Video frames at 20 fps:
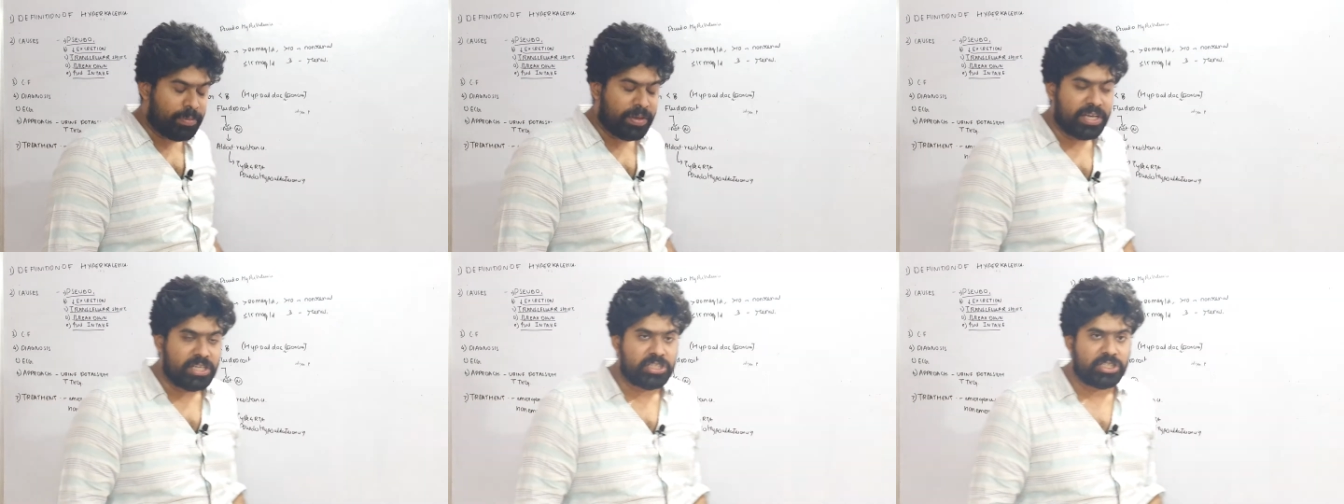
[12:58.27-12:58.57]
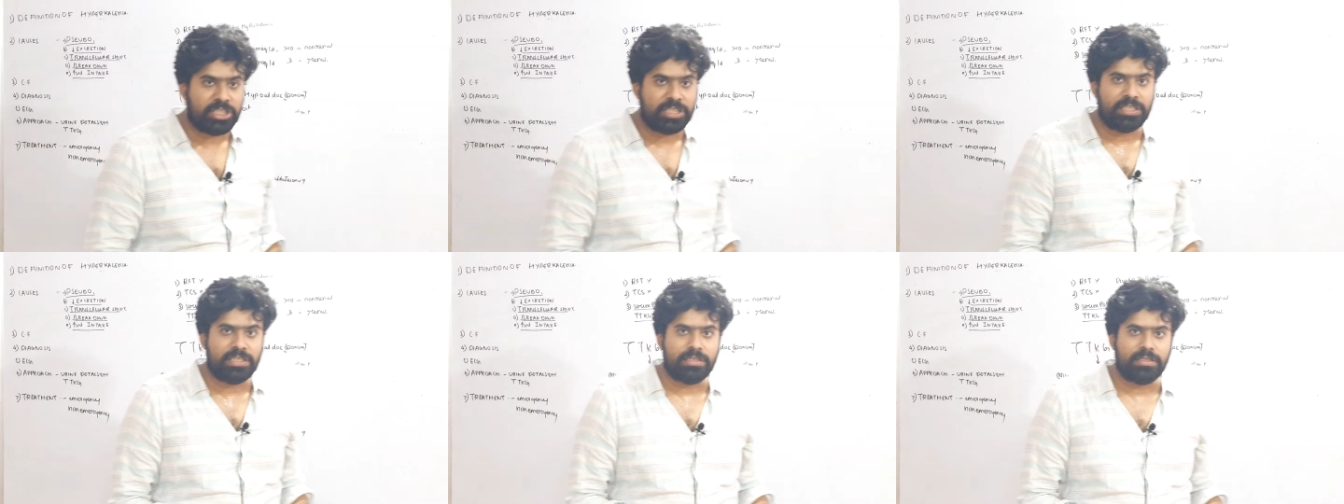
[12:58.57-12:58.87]

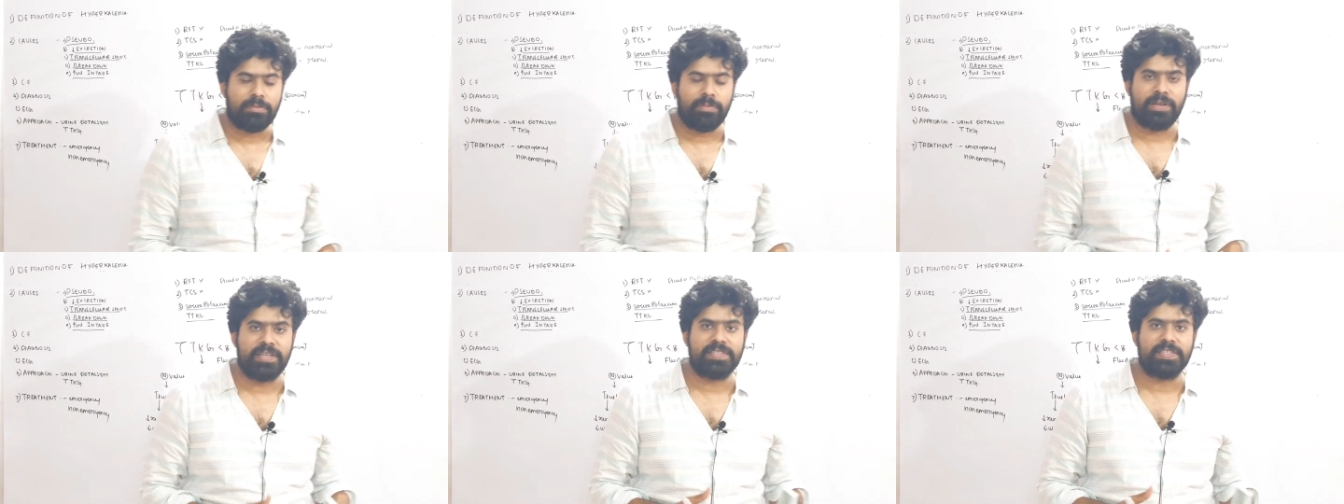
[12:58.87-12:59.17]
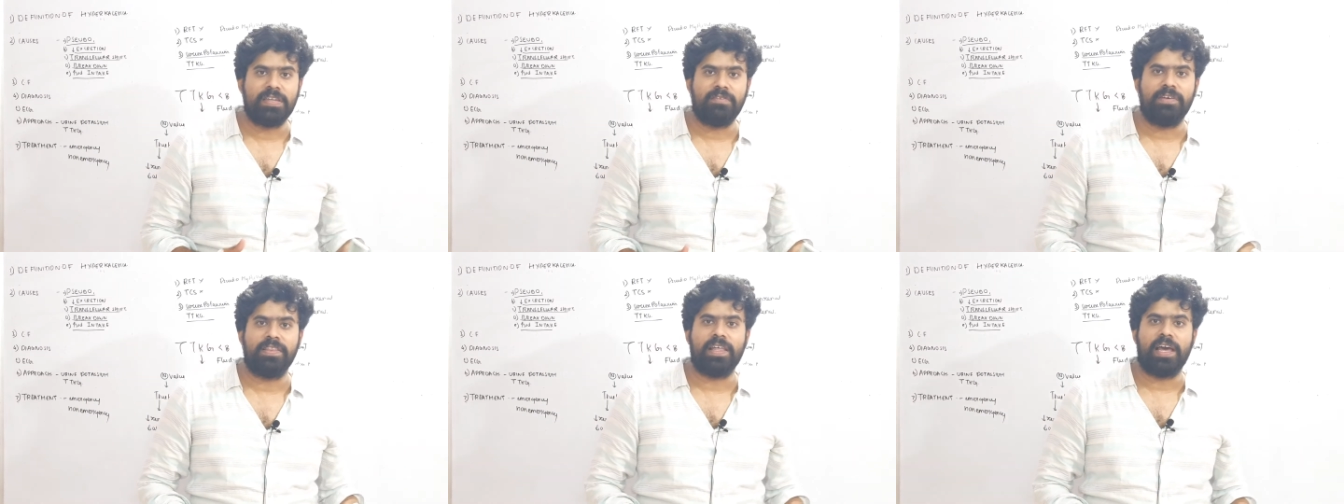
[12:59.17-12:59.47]
patient
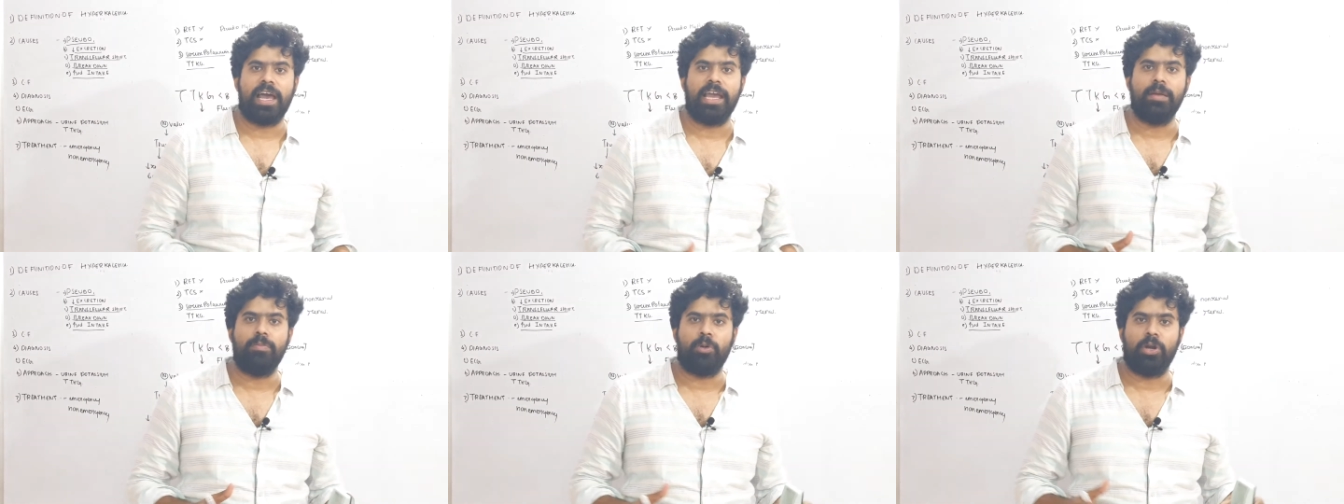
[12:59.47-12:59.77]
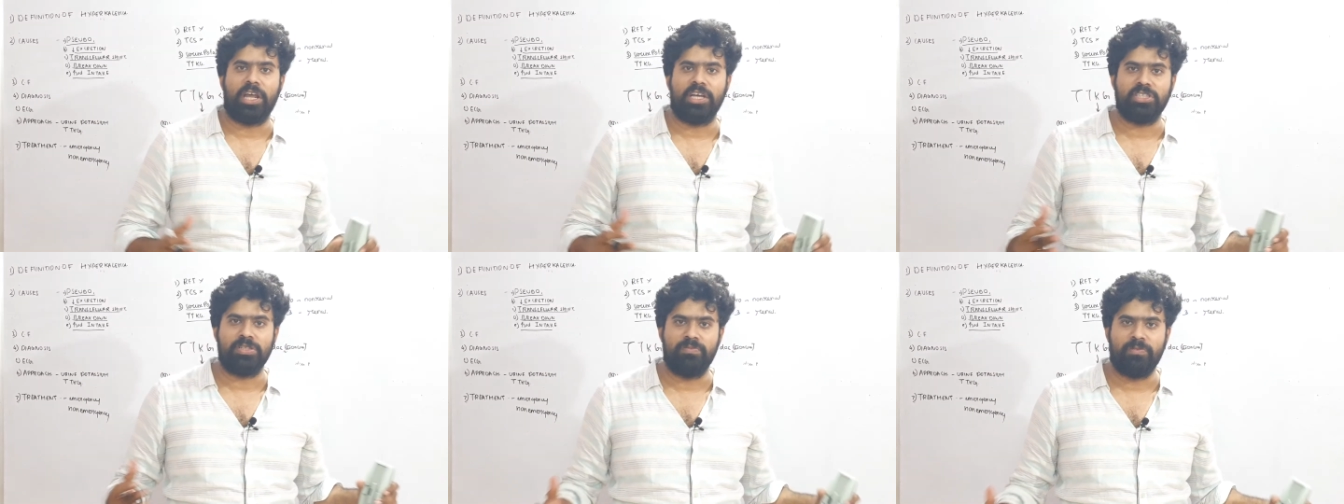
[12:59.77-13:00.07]
presenting with high
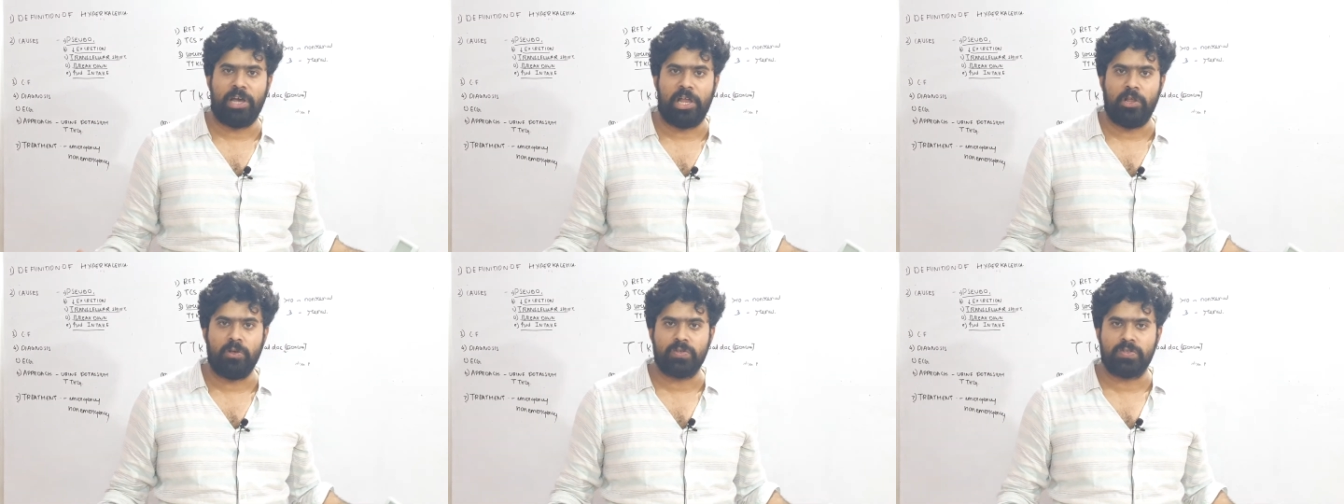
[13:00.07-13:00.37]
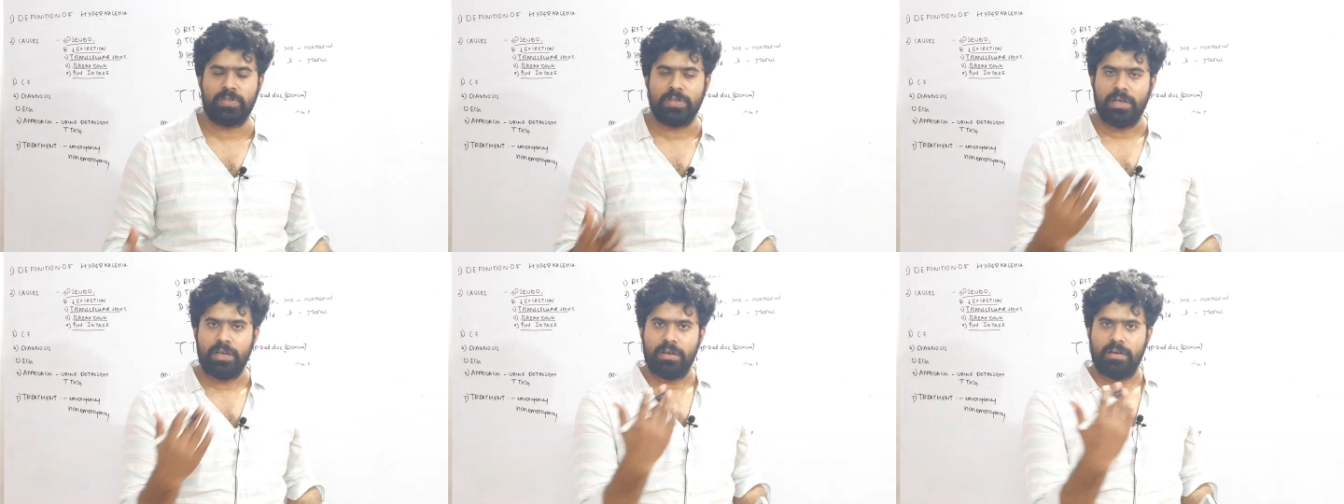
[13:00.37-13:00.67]
potassium
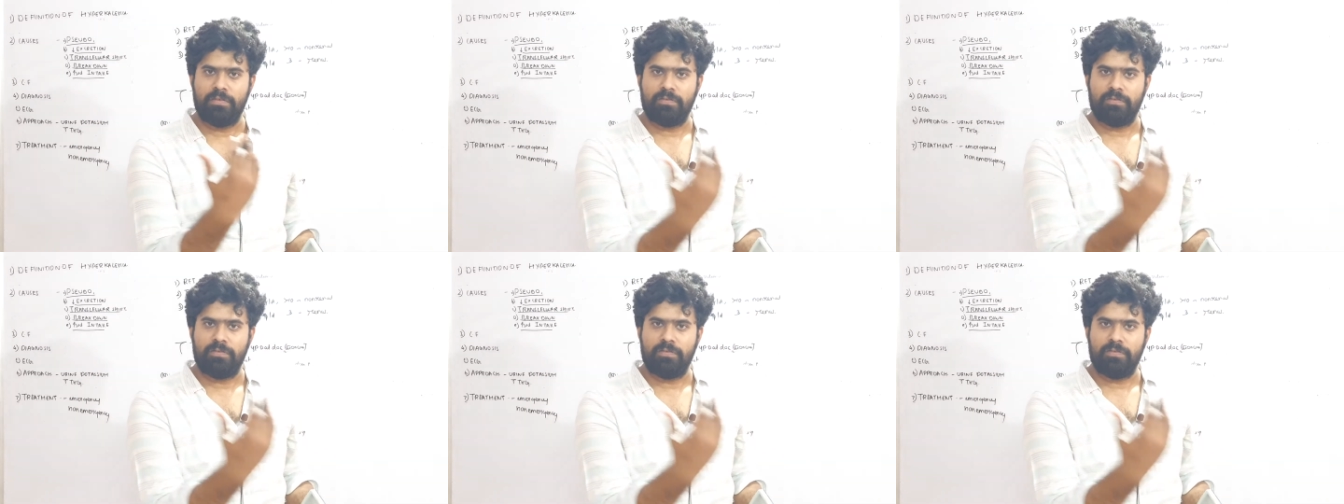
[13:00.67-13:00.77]
values,